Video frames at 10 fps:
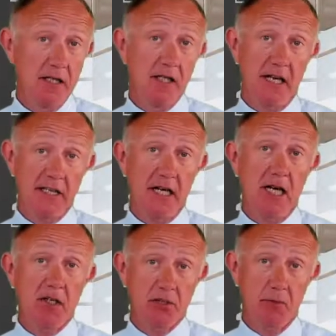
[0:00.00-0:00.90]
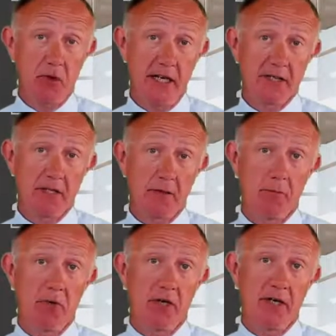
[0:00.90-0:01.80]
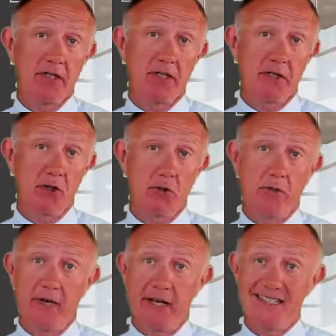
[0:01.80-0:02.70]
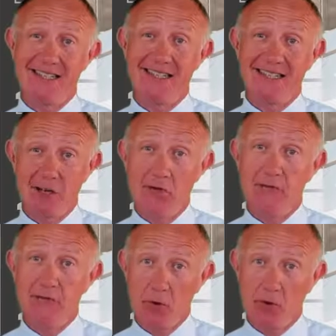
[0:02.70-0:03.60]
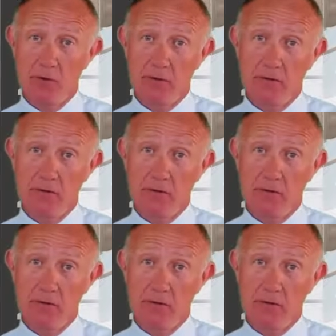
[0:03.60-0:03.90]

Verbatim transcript: and an ask price, a price that you are prepared to sell for.